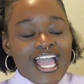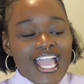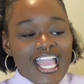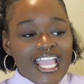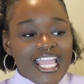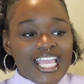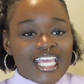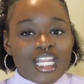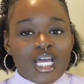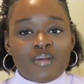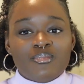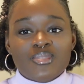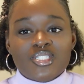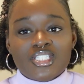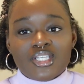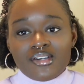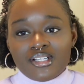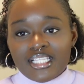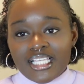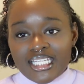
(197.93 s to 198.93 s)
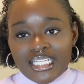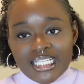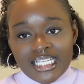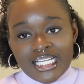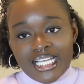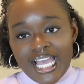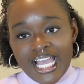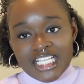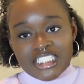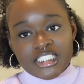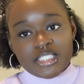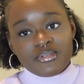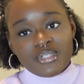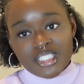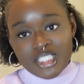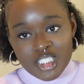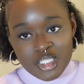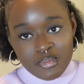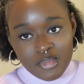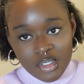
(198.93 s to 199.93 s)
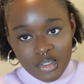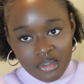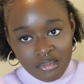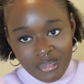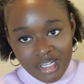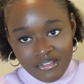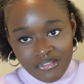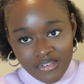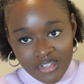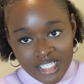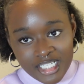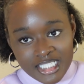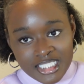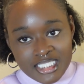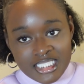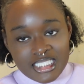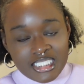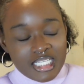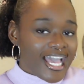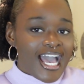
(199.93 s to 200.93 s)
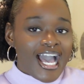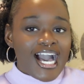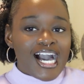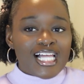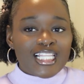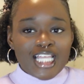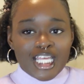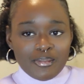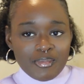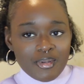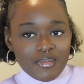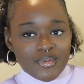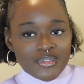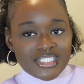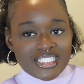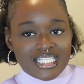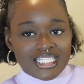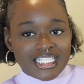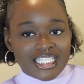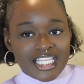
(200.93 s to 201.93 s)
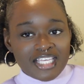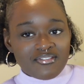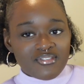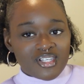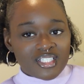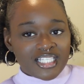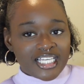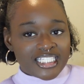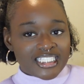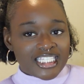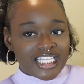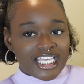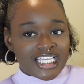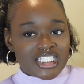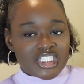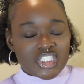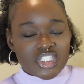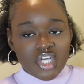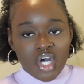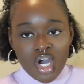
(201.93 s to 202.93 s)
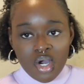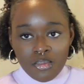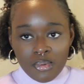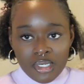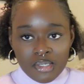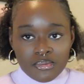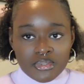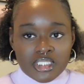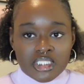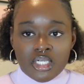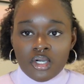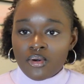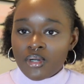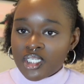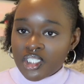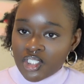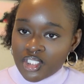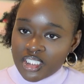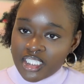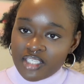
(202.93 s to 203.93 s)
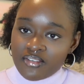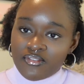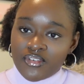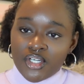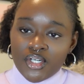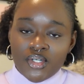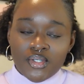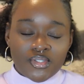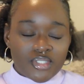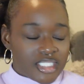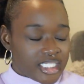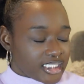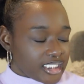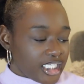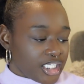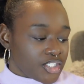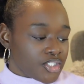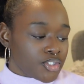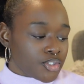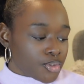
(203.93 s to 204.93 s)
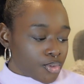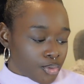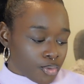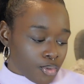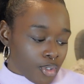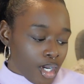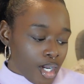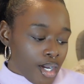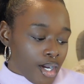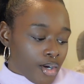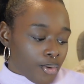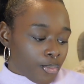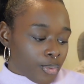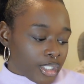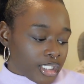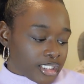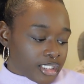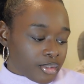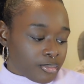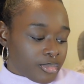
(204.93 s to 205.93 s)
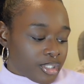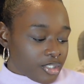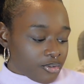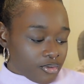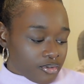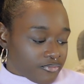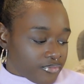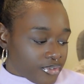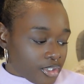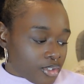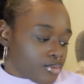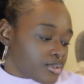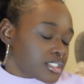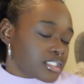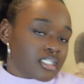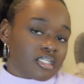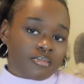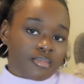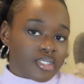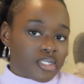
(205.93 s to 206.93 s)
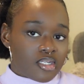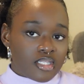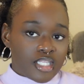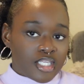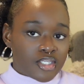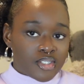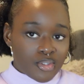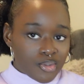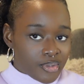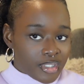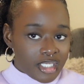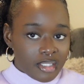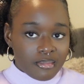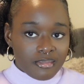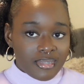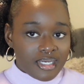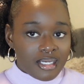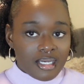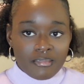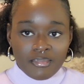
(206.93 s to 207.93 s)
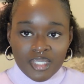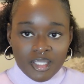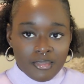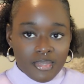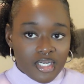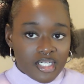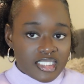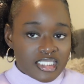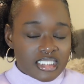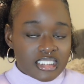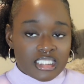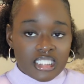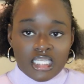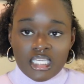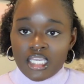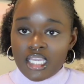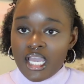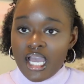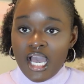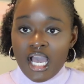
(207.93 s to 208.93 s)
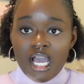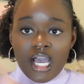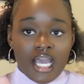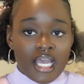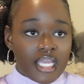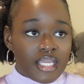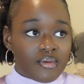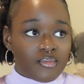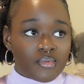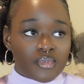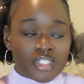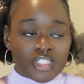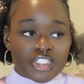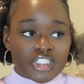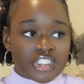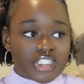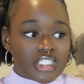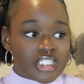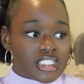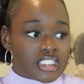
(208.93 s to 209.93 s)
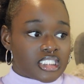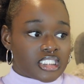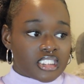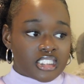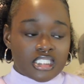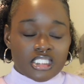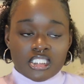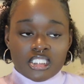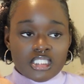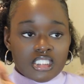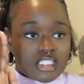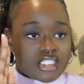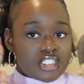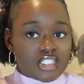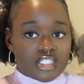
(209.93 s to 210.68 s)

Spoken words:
and I'm so glad that I actually read this book with my friends. A lot of people said that they felt like they saw where it was going, or they felt like they knew where the big reveal was going to be, or they knew it. But me personally, I was just